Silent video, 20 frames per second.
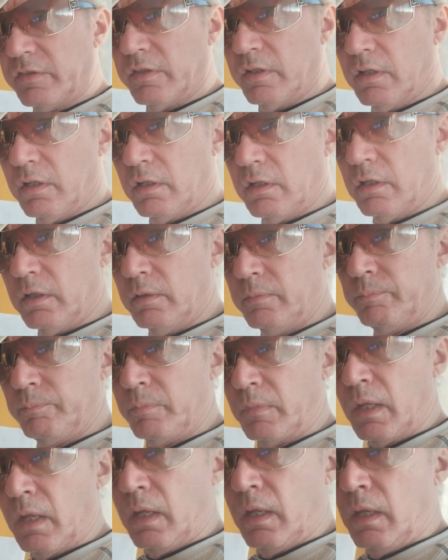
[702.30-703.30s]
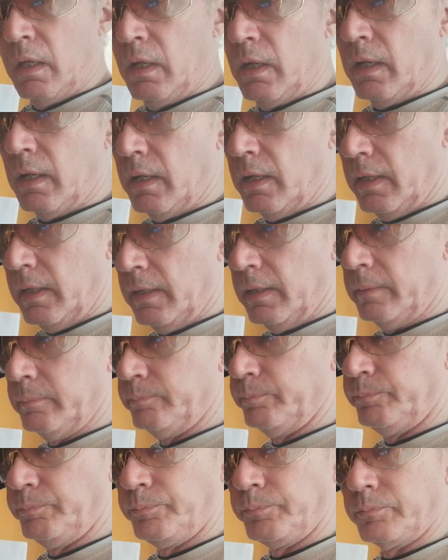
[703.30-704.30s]
cylinder.
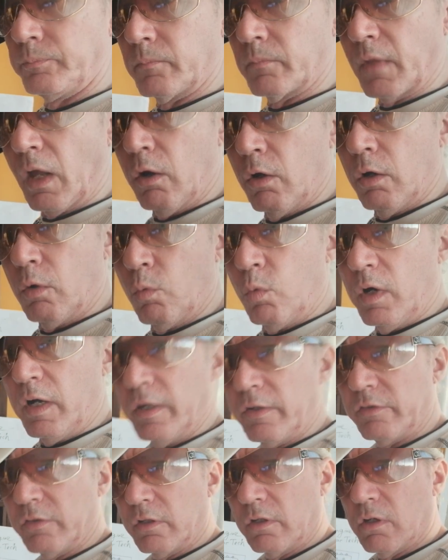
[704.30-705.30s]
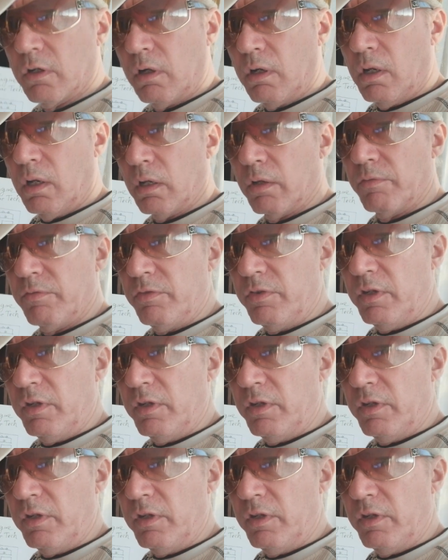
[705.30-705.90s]
Why is it called a